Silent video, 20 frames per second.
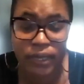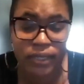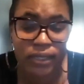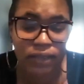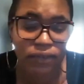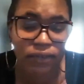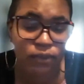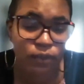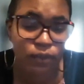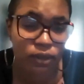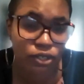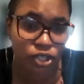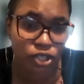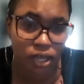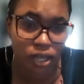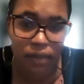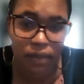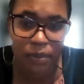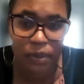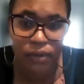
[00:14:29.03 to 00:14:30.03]
because even with
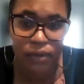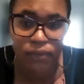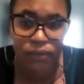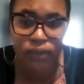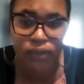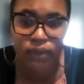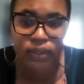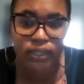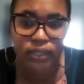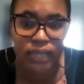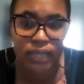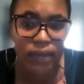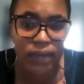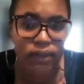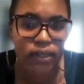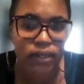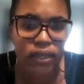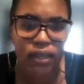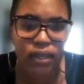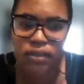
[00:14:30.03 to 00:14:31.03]
job interviews
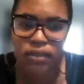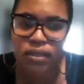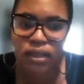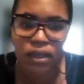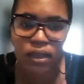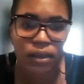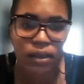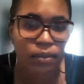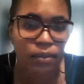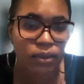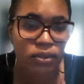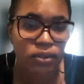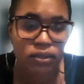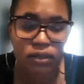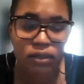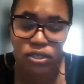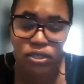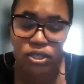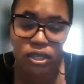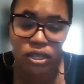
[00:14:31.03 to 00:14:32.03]
nowadays, most of
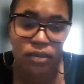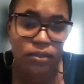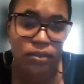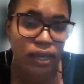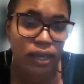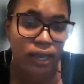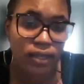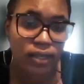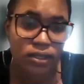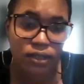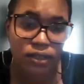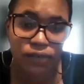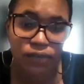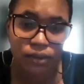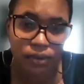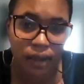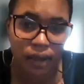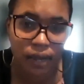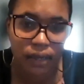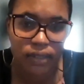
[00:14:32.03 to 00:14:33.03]
these jobs are asking
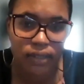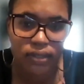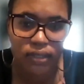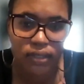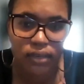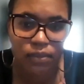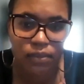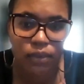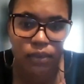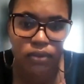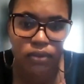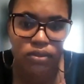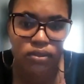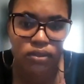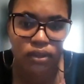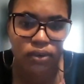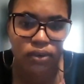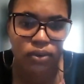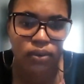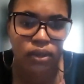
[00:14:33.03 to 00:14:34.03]
for writing samples.
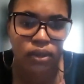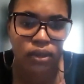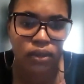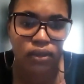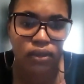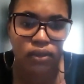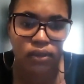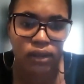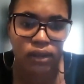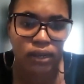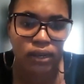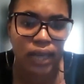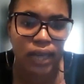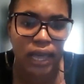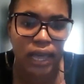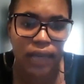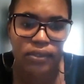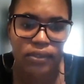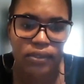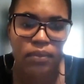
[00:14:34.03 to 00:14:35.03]
So you need to
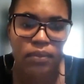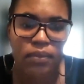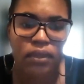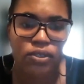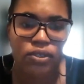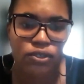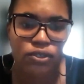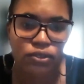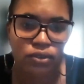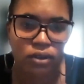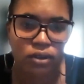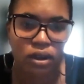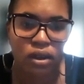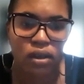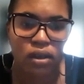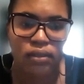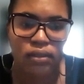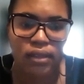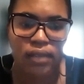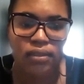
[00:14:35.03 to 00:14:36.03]
have something
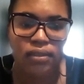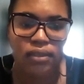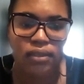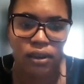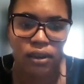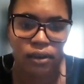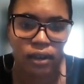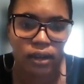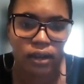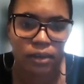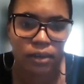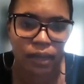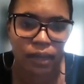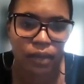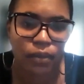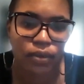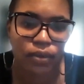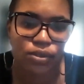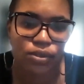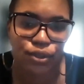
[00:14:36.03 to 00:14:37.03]
strong that they're going to be
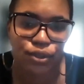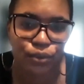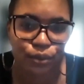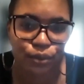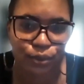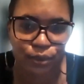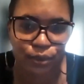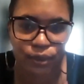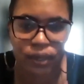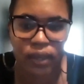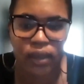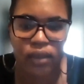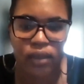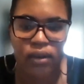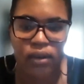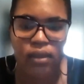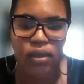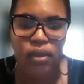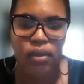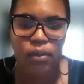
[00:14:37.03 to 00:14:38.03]
able to
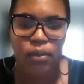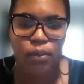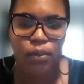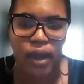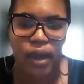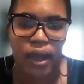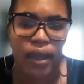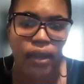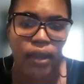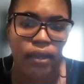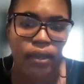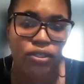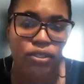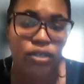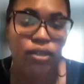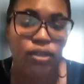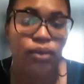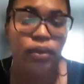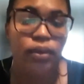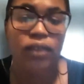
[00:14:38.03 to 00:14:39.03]
read prior
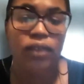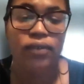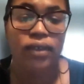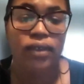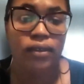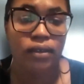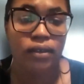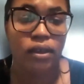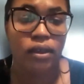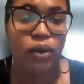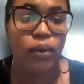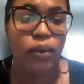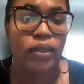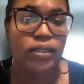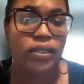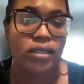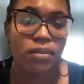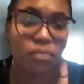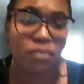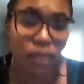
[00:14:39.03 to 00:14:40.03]
to you even going
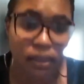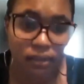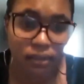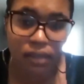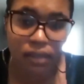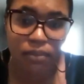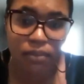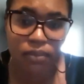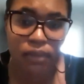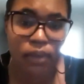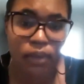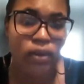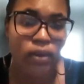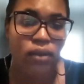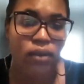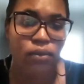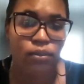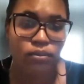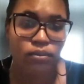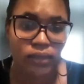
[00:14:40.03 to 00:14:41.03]
to meet them. They want
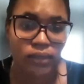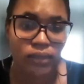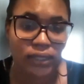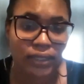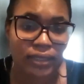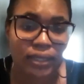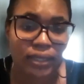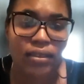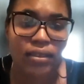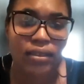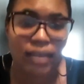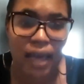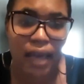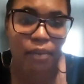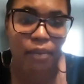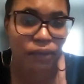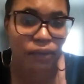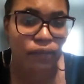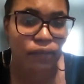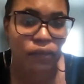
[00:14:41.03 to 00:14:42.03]
to see
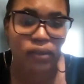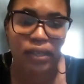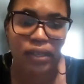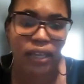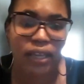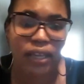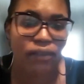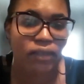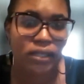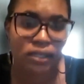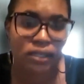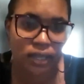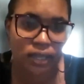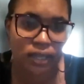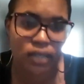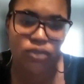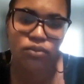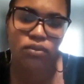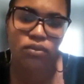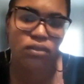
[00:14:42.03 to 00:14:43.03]
that before they even
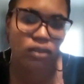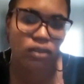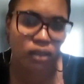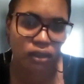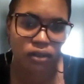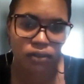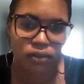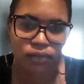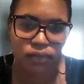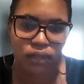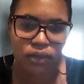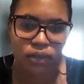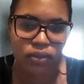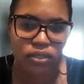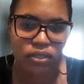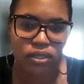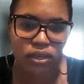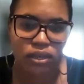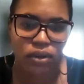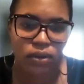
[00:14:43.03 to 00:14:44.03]
schedule the interview.
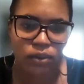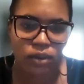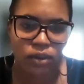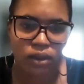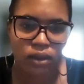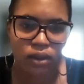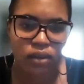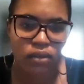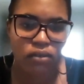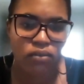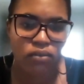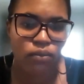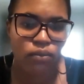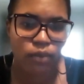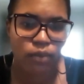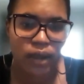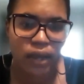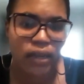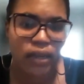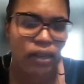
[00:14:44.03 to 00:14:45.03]
So
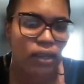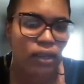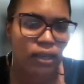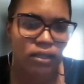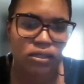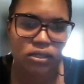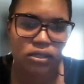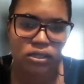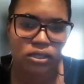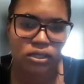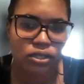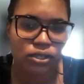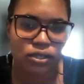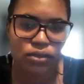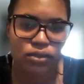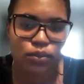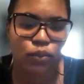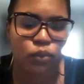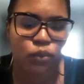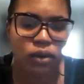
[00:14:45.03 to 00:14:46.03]
writing is
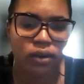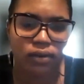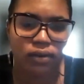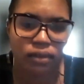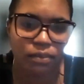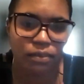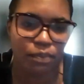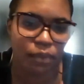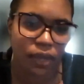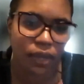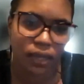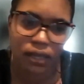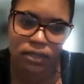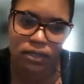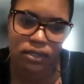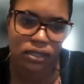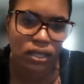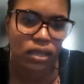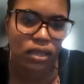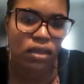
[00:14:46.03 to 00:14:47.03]
just one of the
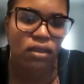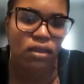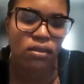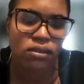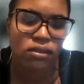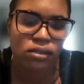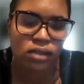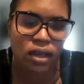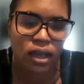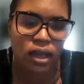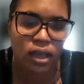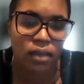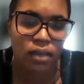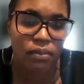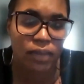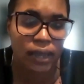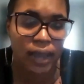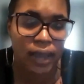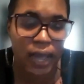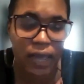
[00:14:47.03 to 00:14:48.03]
biggest things
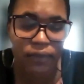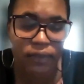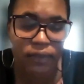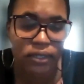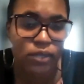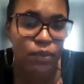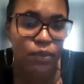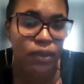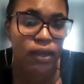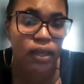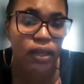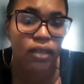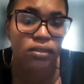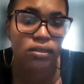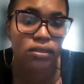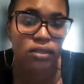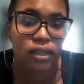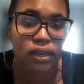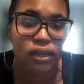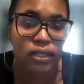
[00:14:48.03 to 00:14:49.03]
that I've
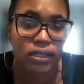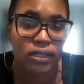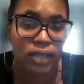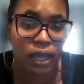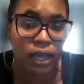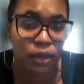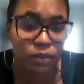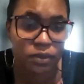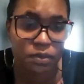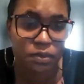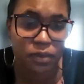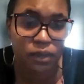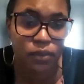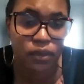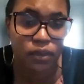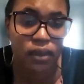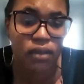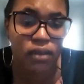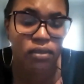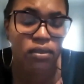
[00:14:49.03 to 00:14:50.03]
experienced that it's helped me
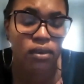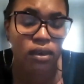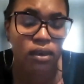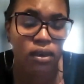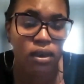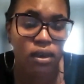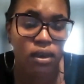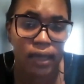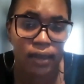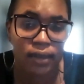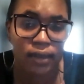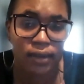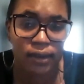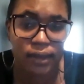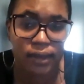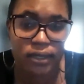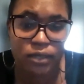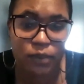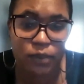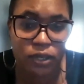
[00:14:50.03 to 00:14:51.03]
with. And
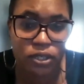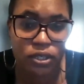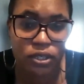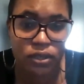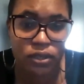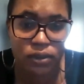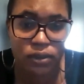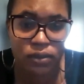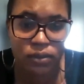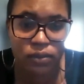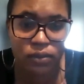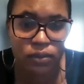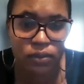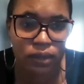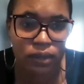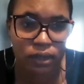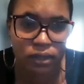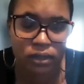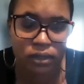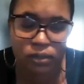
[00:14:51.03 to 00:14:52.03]
especially
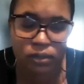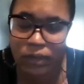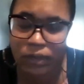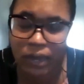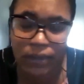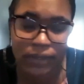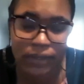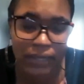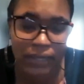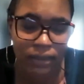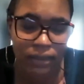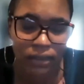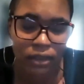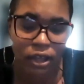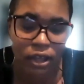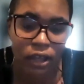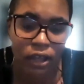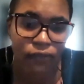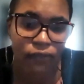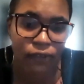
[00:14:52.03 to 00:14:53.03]
with when I was at the
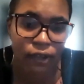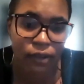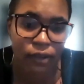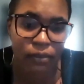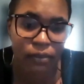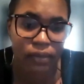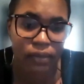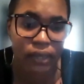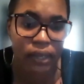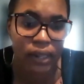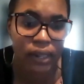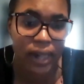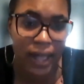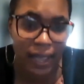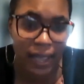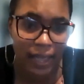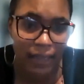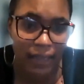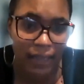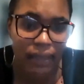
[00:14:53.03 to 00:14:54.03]
law firm, the
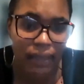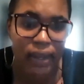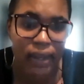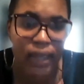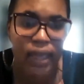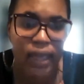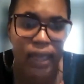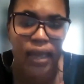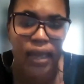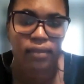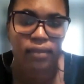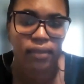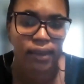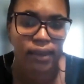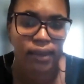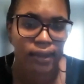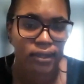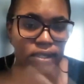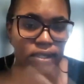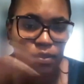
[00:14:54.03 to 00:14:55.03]
client that I had, they
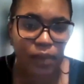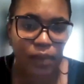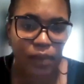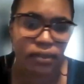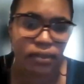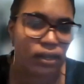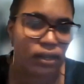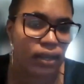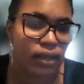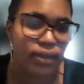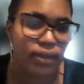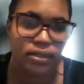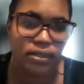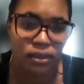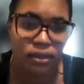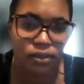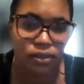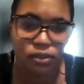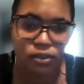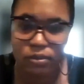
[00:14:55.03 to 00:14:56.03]
expected
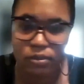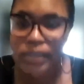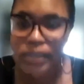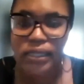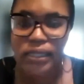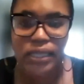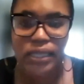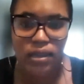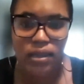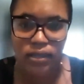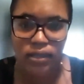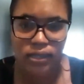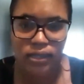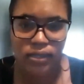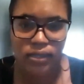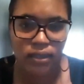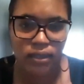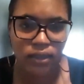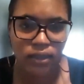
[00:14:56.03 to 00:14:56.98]
us, no mistakes.